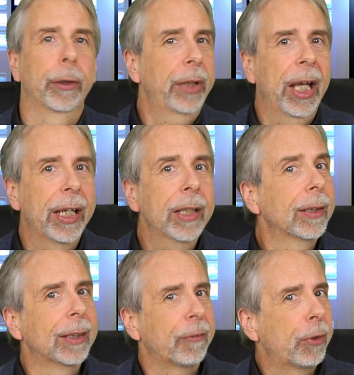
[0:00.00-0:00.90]

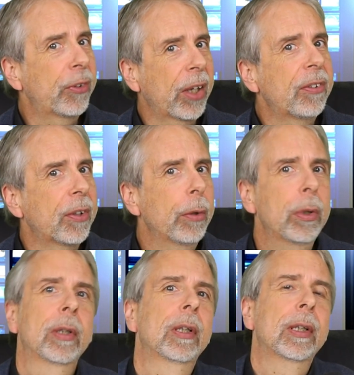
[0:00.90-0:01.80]
Okay, if you say
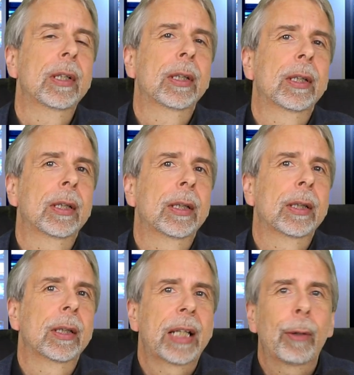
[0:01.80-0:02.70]
so.
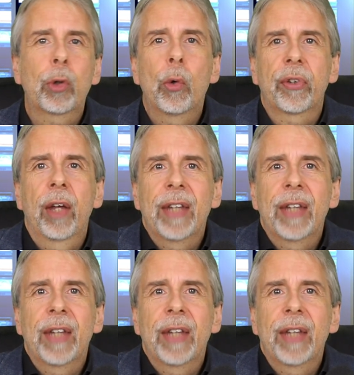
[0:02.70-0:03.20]
Now, of course,